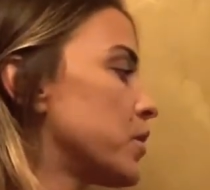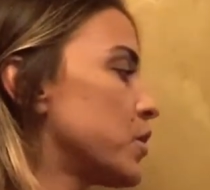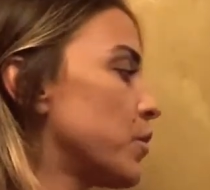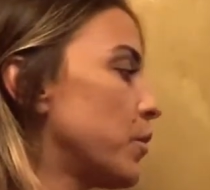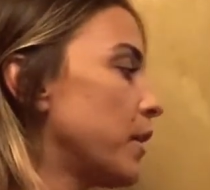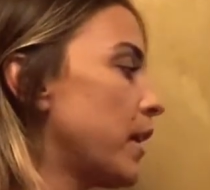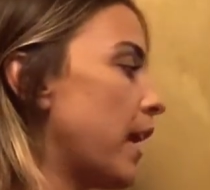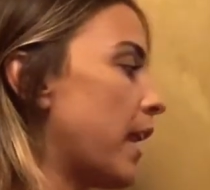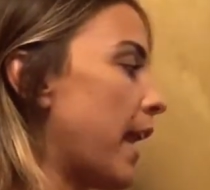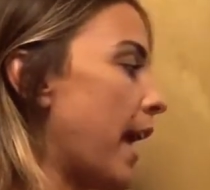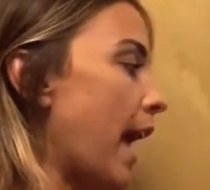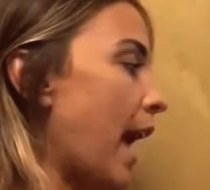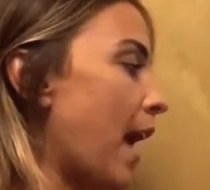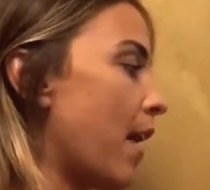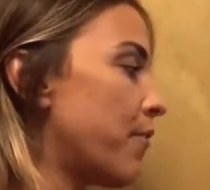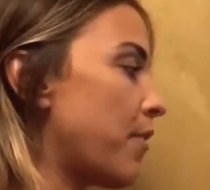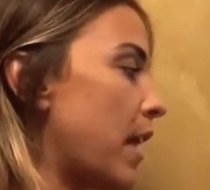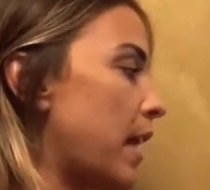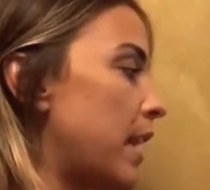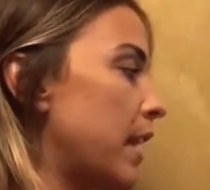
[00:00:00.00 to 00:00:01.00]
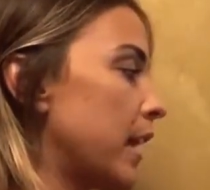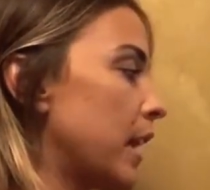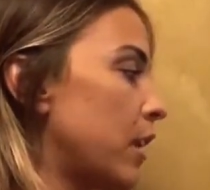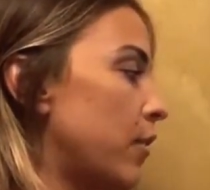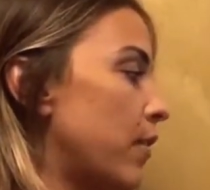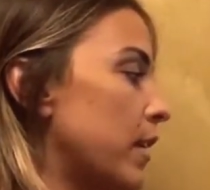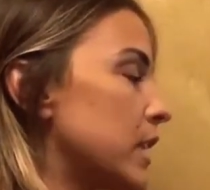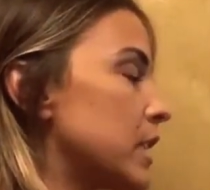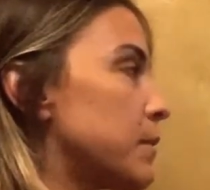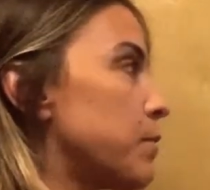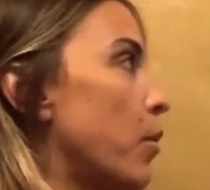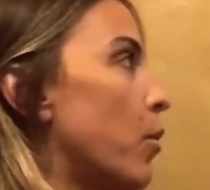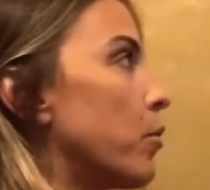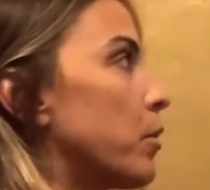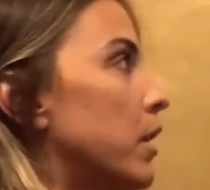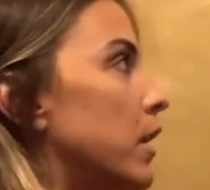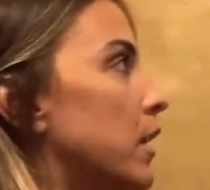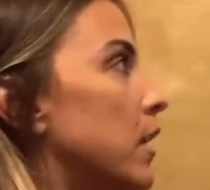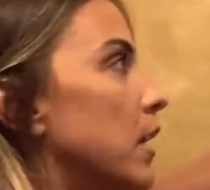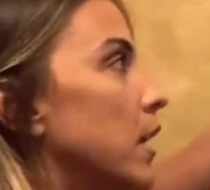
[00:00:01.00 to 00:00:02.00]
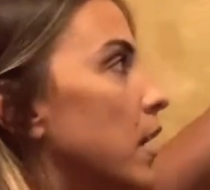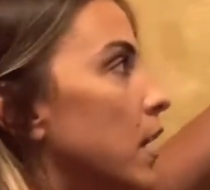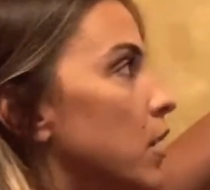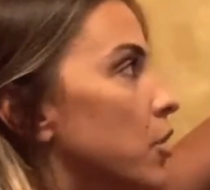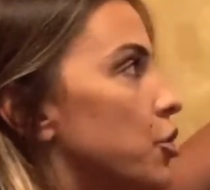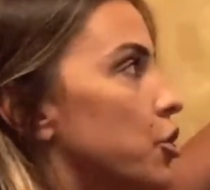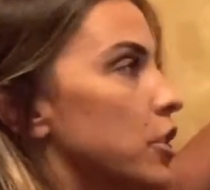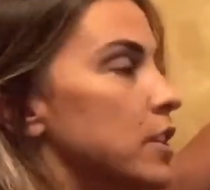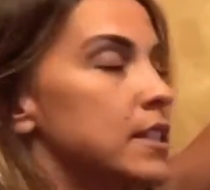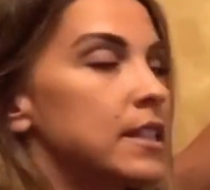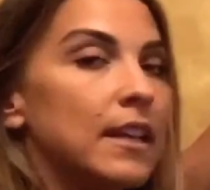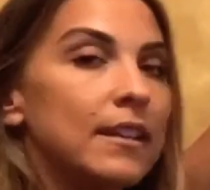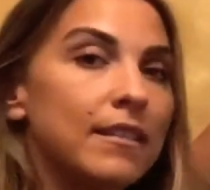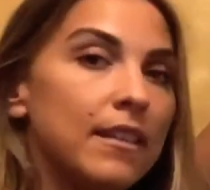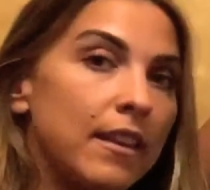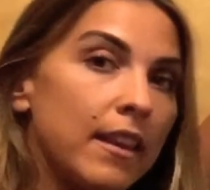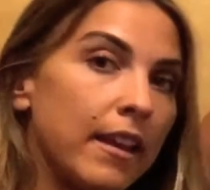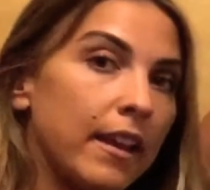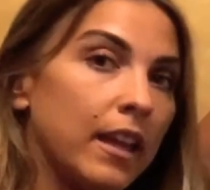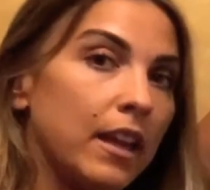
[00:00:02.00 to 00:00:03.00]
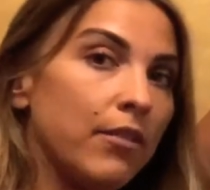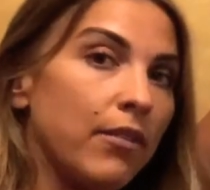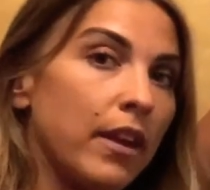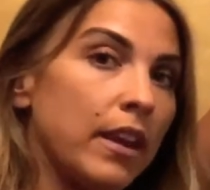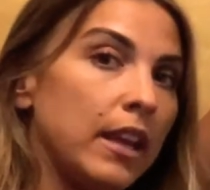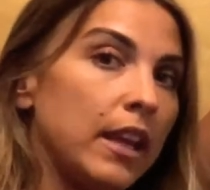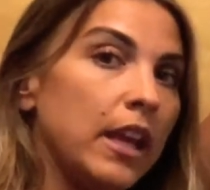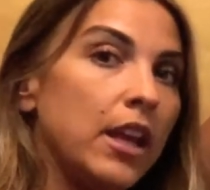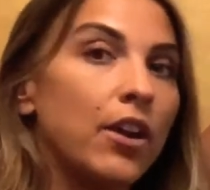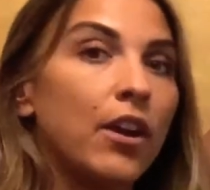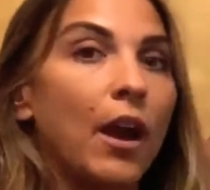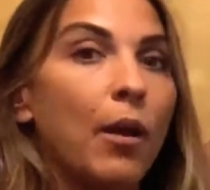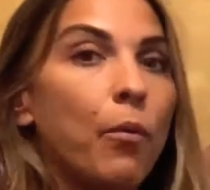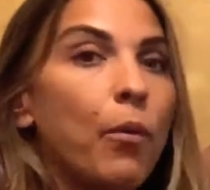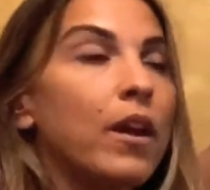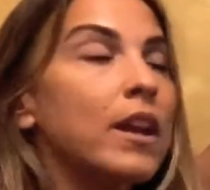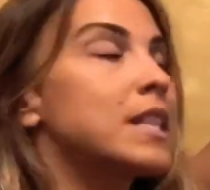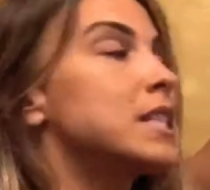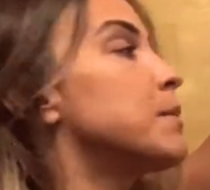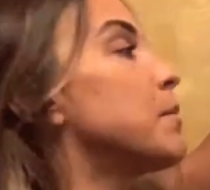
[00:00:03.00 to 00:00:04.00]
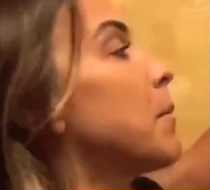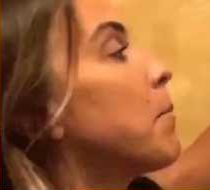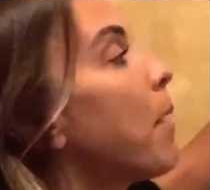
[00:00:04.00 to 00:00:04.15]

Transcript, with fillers: So again, I have that negative exponent, just like the negative nth here. I want it to be